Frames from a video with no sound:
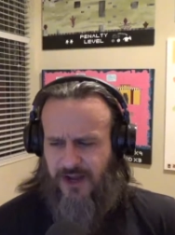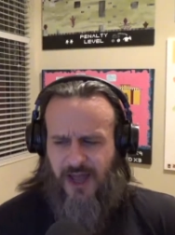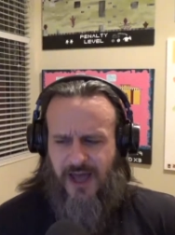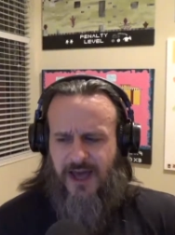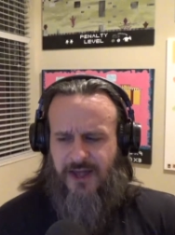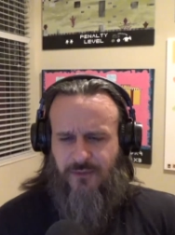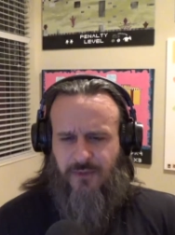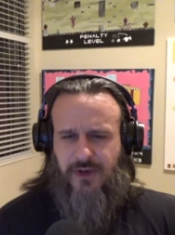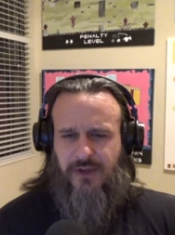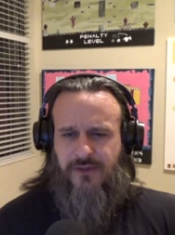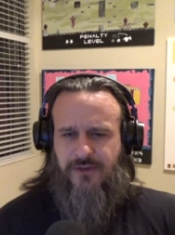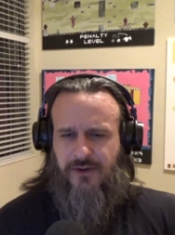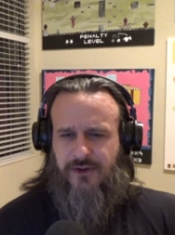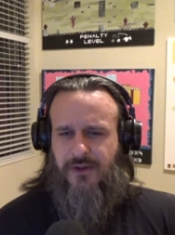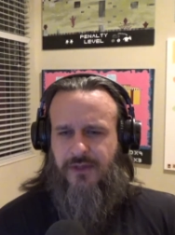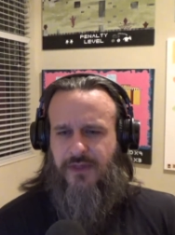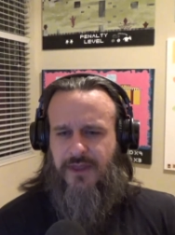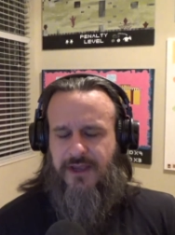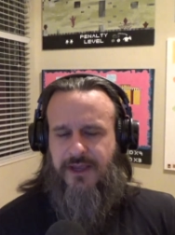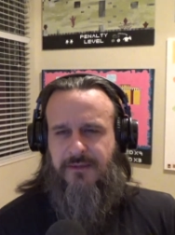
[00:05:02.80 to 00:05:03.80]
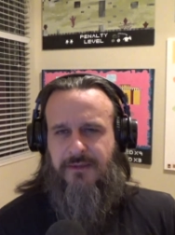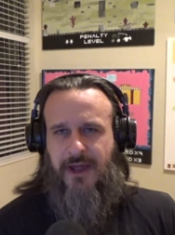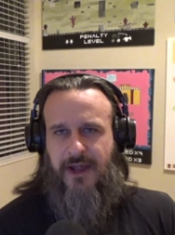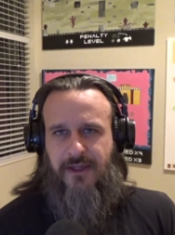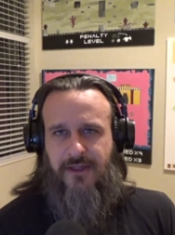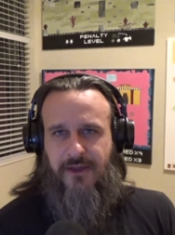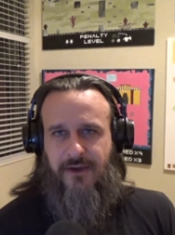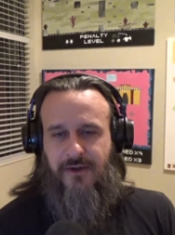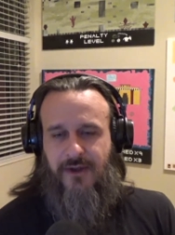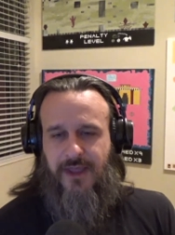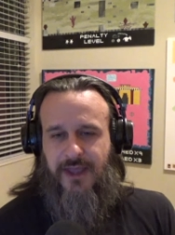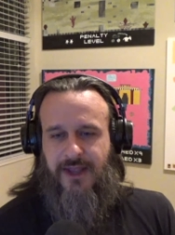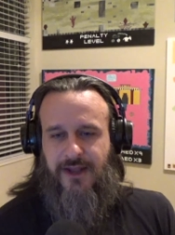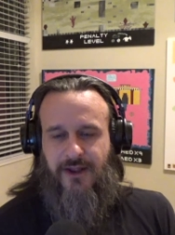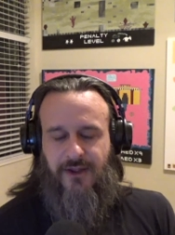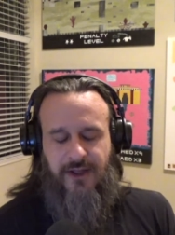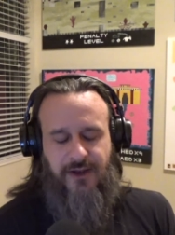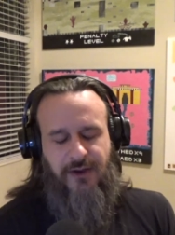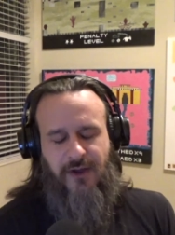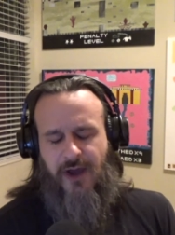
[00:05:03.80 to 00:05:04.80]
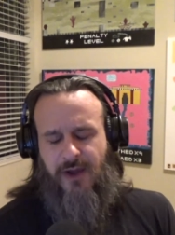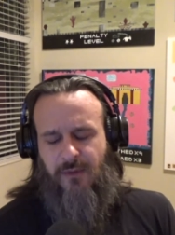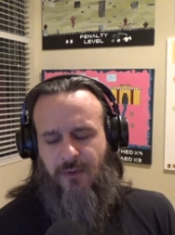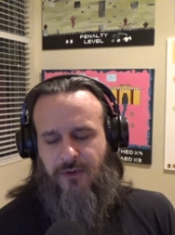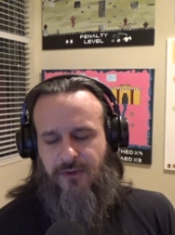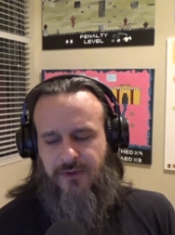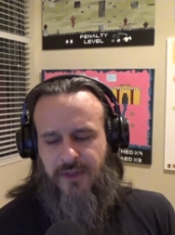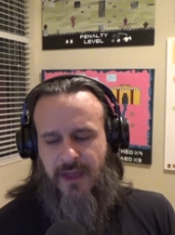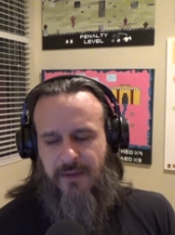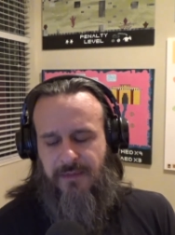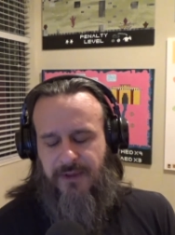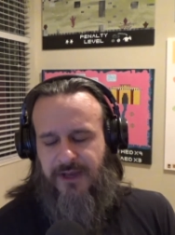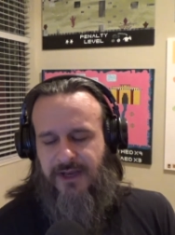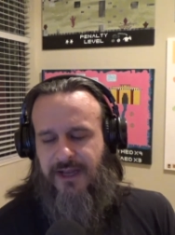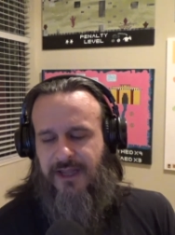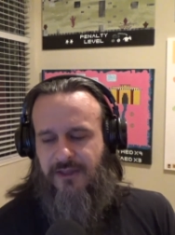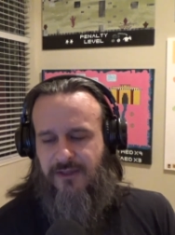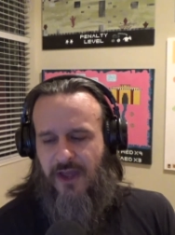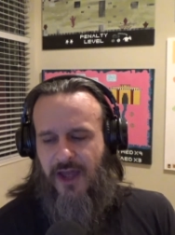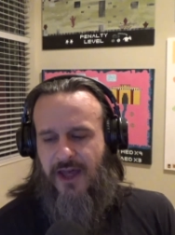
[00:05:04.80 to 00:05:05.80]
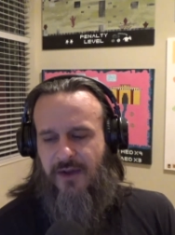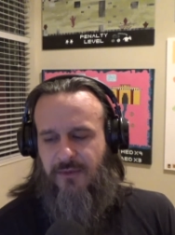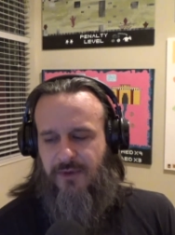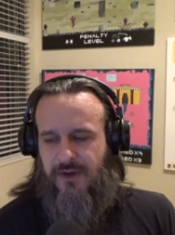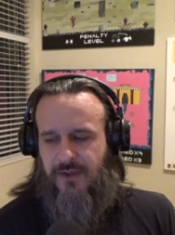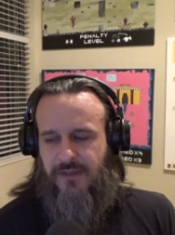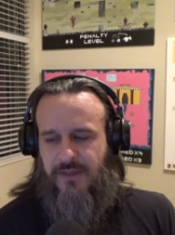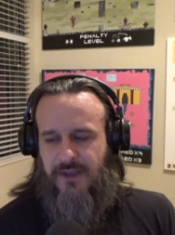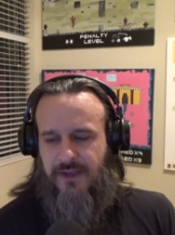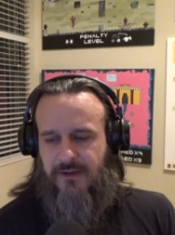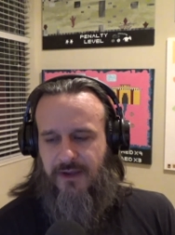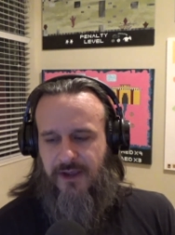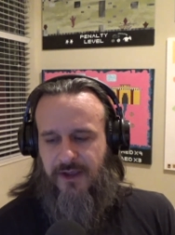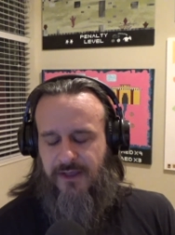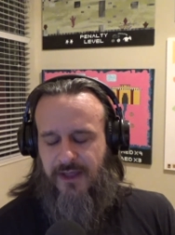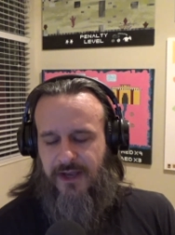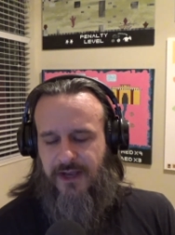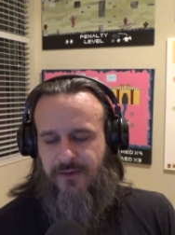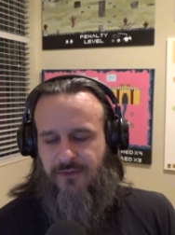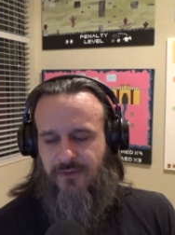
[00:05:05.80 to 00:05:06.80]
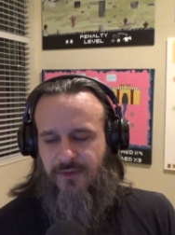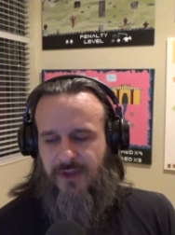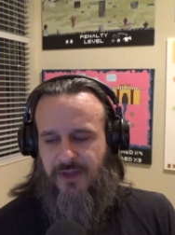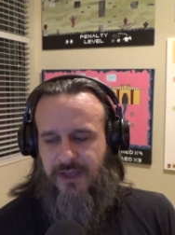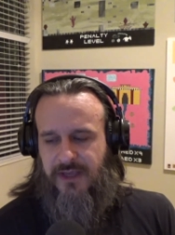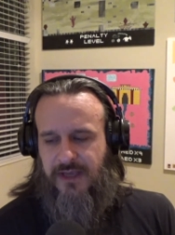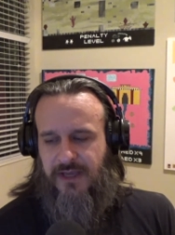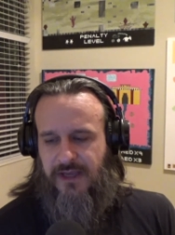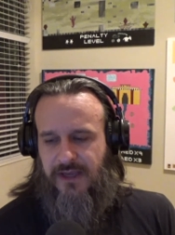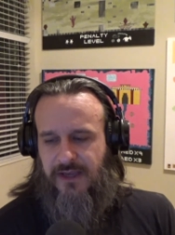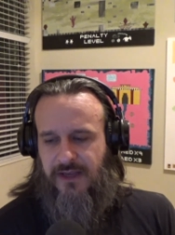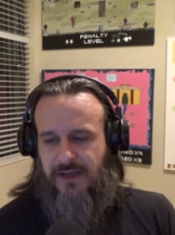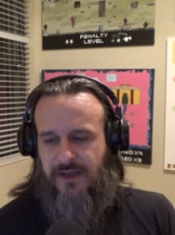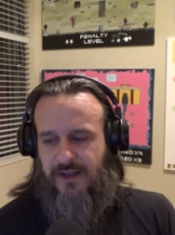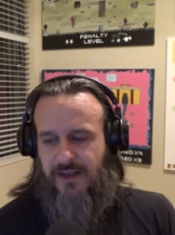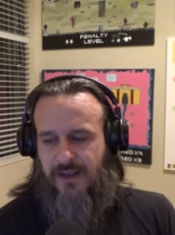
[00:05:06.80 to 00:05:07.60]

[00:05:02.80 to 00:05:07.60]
odd when you start to think about it. No, don't do that. No, I won't do that. But it is odd when you think about it, because I didn't really